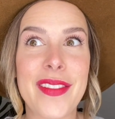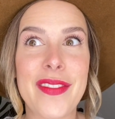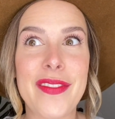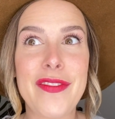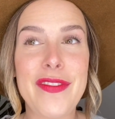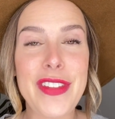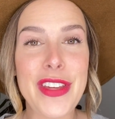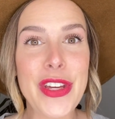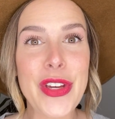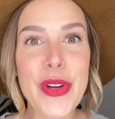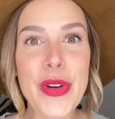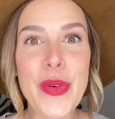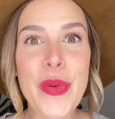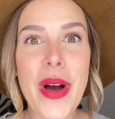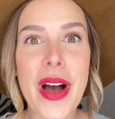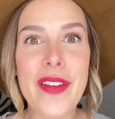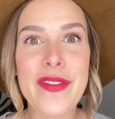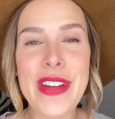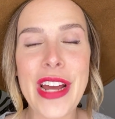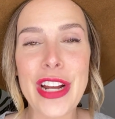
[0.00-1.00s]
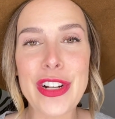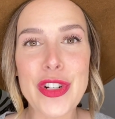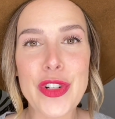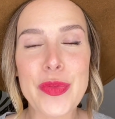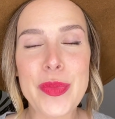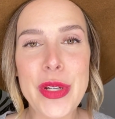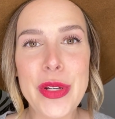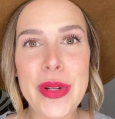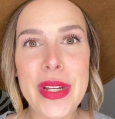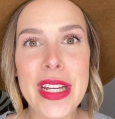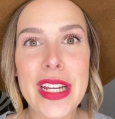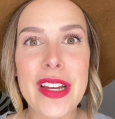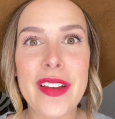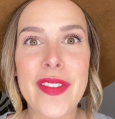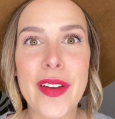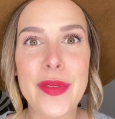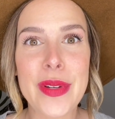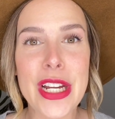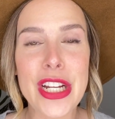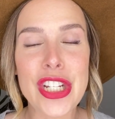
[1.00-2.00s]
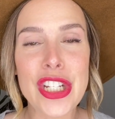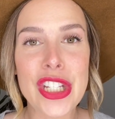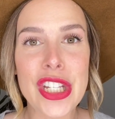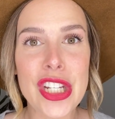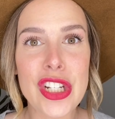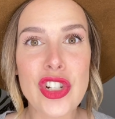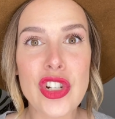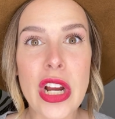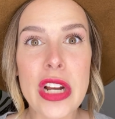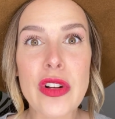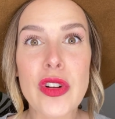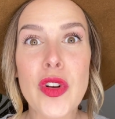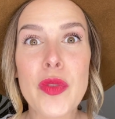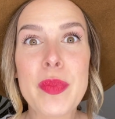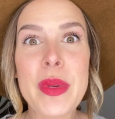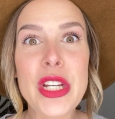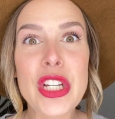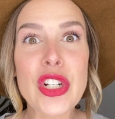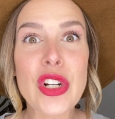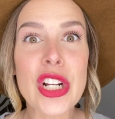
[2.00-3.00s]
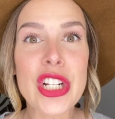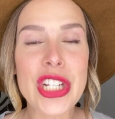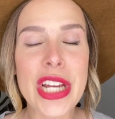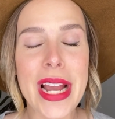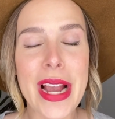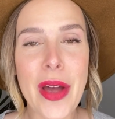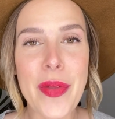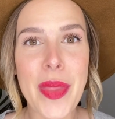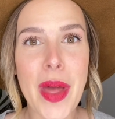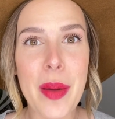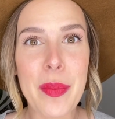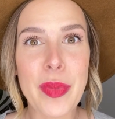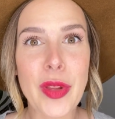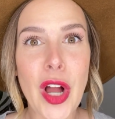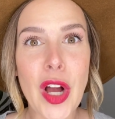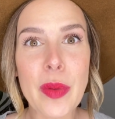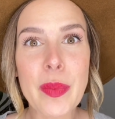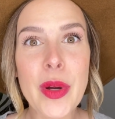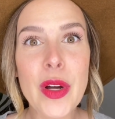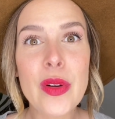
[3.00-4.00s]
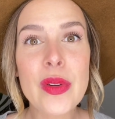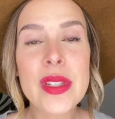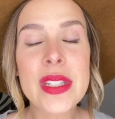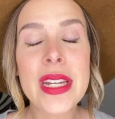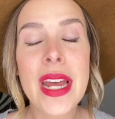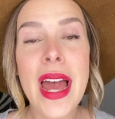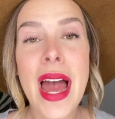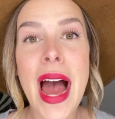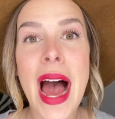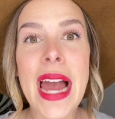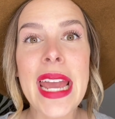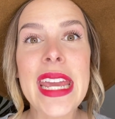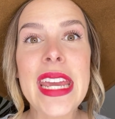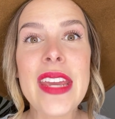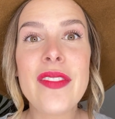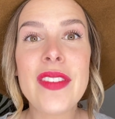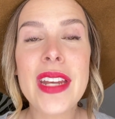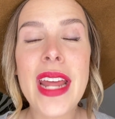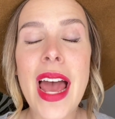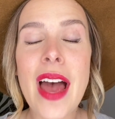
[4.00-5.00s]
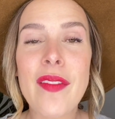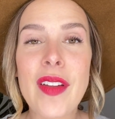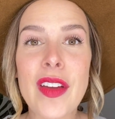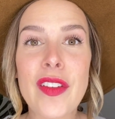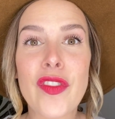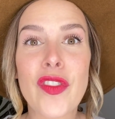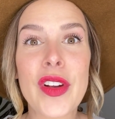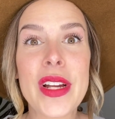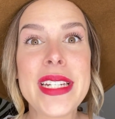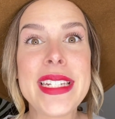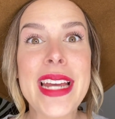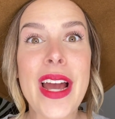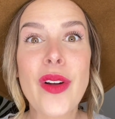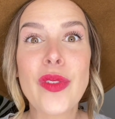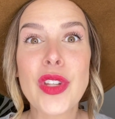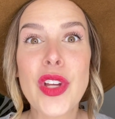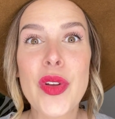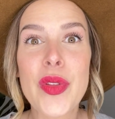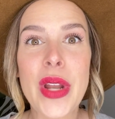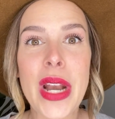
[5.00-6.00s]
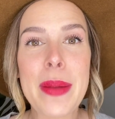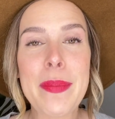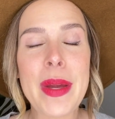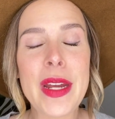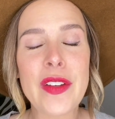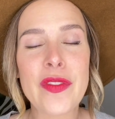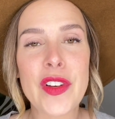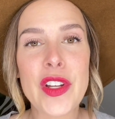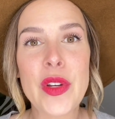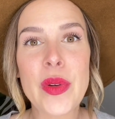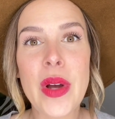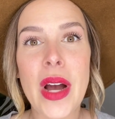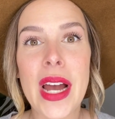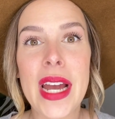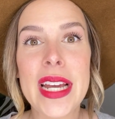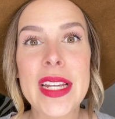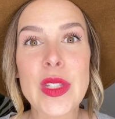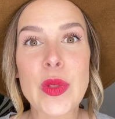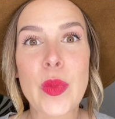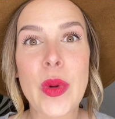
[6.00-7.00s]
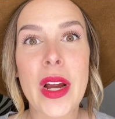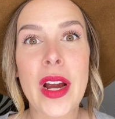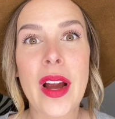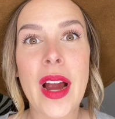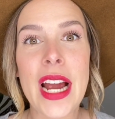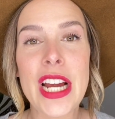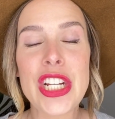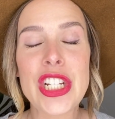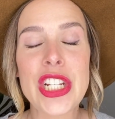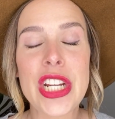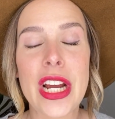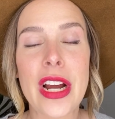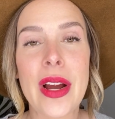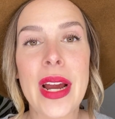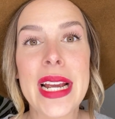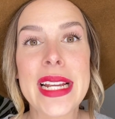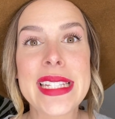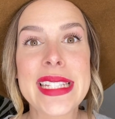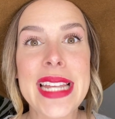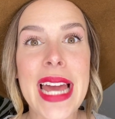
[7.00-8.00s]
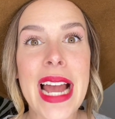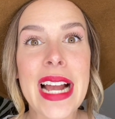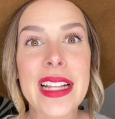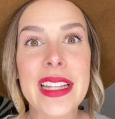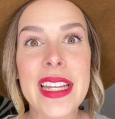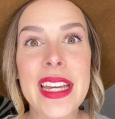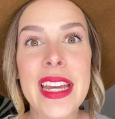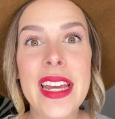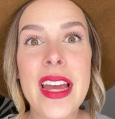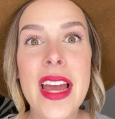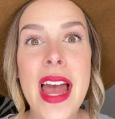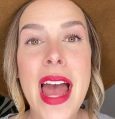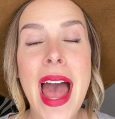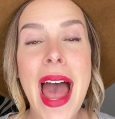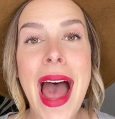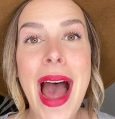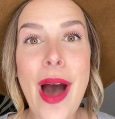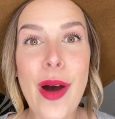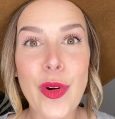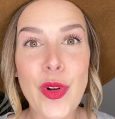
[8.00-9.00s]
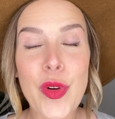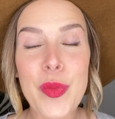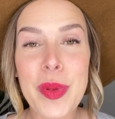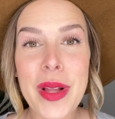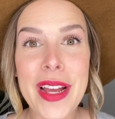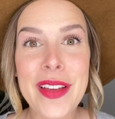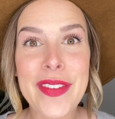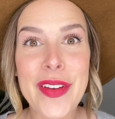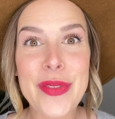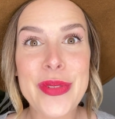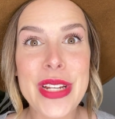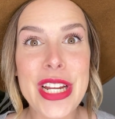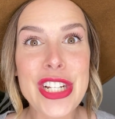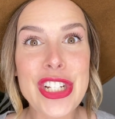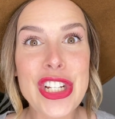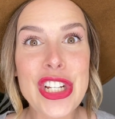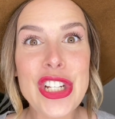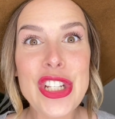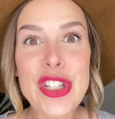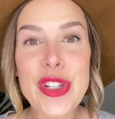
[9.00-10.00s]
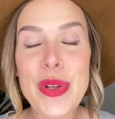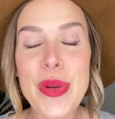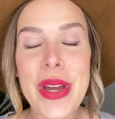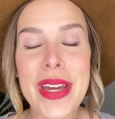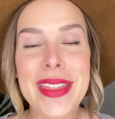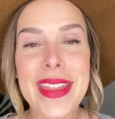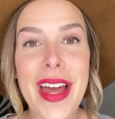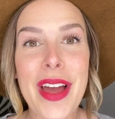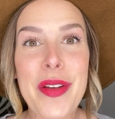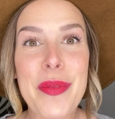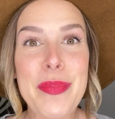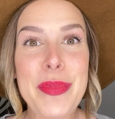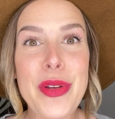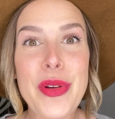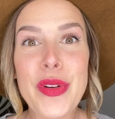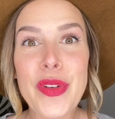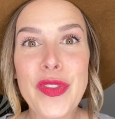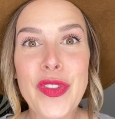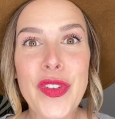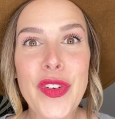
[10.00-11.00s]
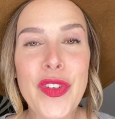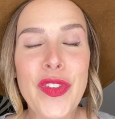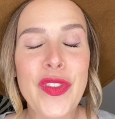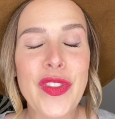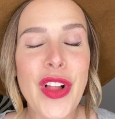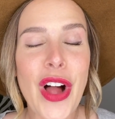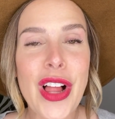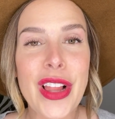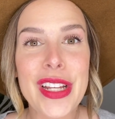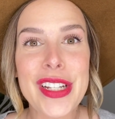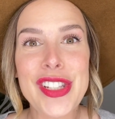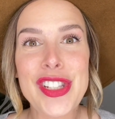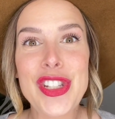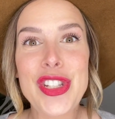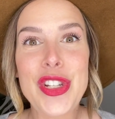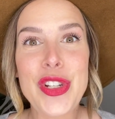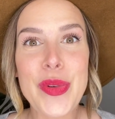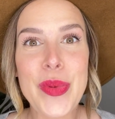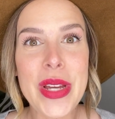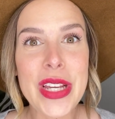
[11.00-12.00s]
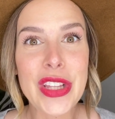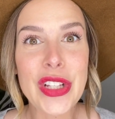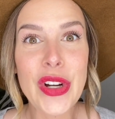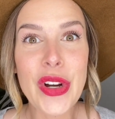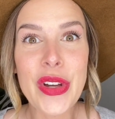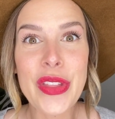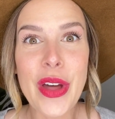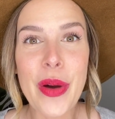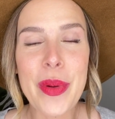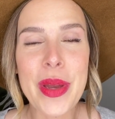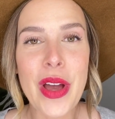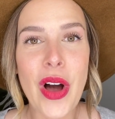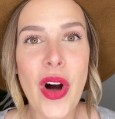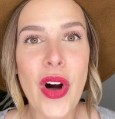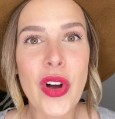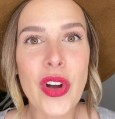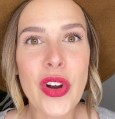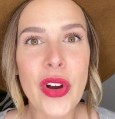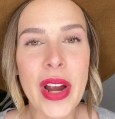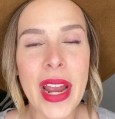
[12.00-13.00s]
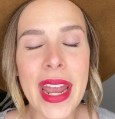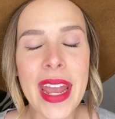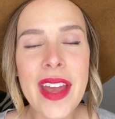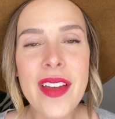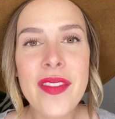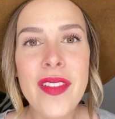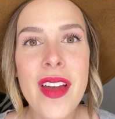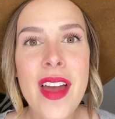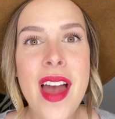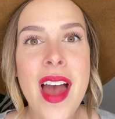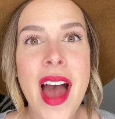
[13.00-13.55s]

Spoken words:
view of natural beauty foundations in general, be sure to check out that blog post. I even have a free download that I made for you guys where I share exactly how to apply foundation so you get that beautiful, flawless, dewy look that we all crave.